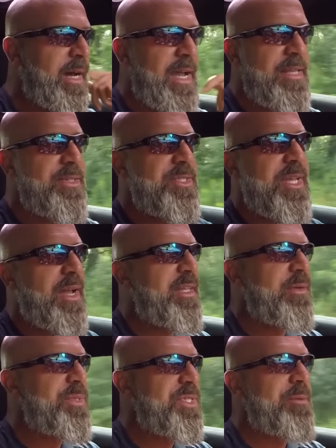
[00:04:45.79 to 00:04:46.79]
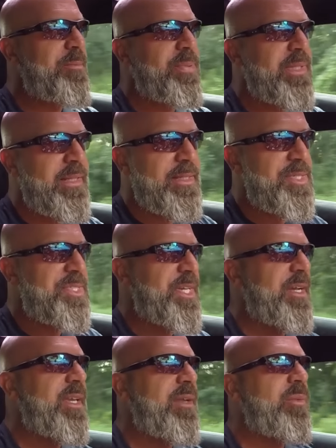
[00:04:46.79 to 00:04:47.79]
I had this guy that was completely
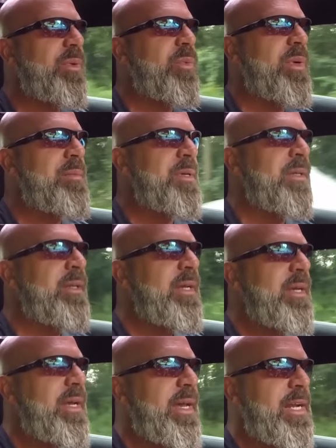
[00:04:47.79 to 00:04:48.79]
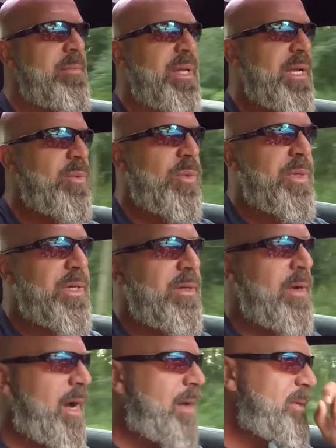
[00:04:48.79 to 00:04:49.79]
sucking with women, and I'm like, well, what are
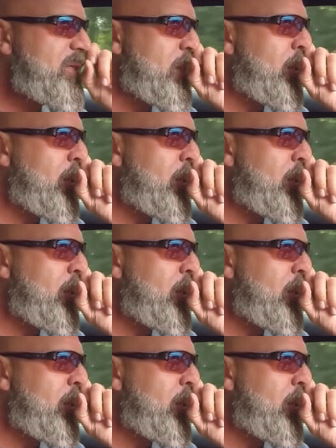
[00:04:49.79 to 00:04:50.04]
your hobbies?